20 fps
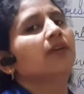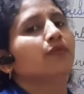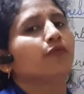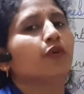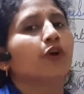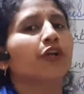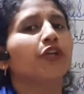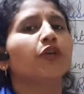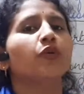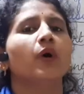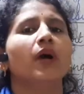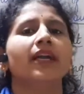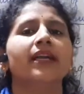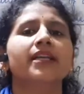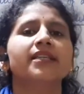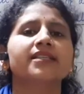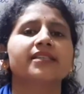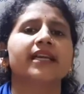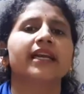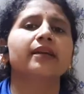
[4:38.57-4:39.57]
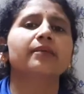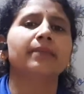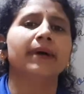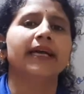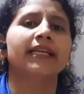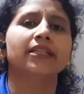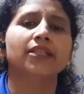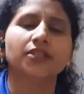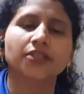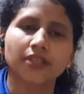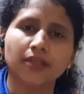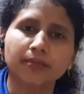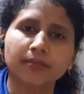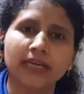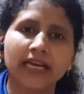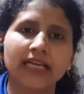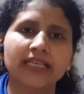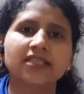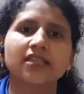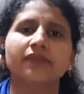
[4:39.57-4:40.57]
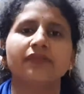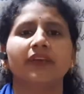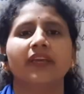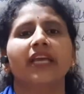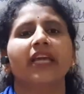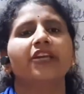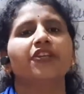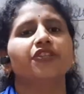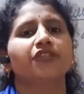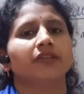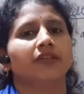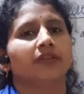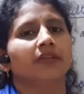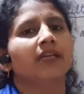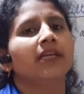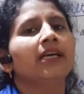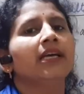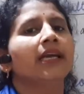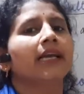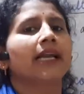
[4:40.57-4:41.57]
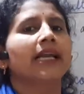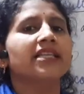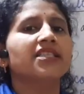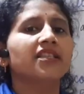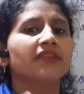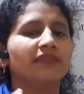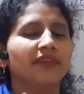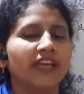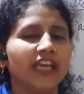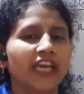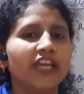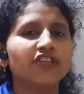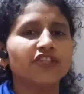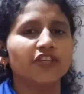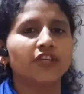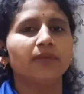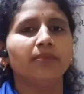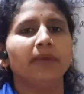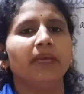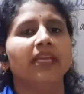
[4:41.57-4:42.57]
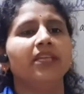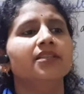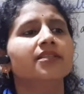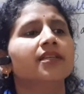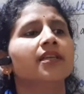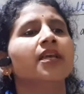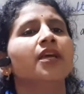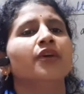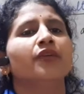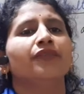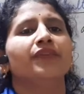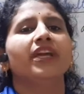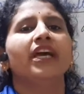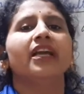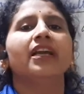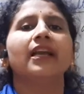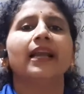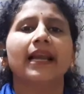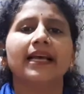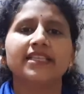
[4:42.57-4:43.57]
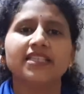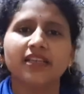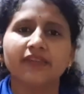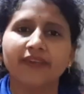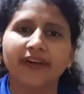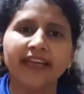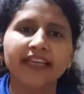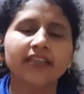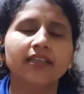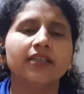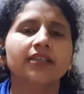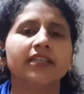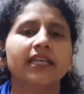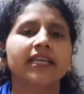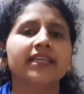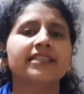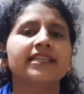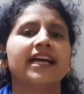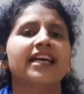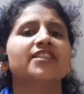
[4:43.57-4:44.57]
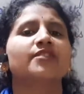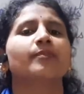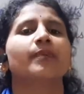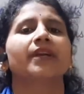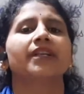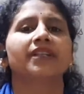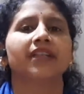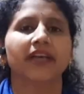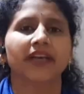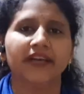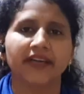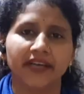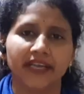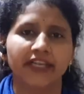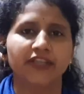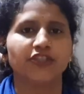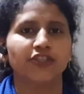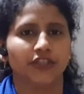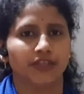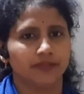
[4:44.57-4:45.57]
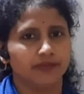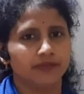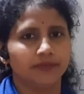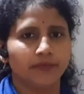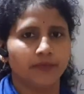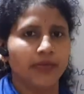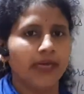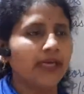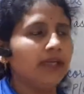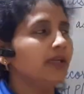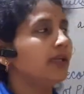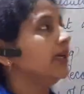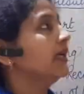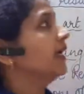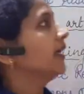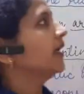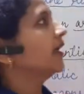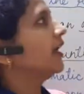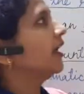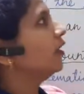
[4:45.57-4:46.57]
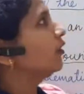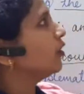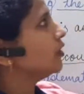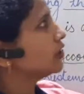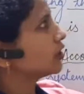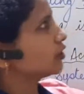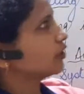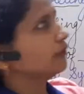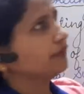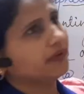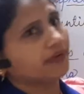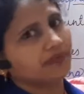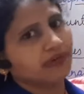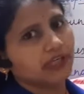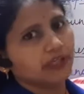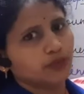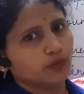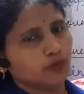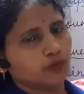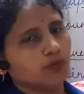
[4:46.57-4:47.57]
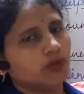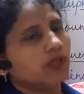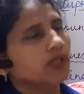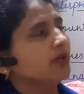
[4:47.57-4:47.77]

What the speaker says: What do you understand by the term classification? Classification means we are classifying the things as per their nature, right? Here also we will do.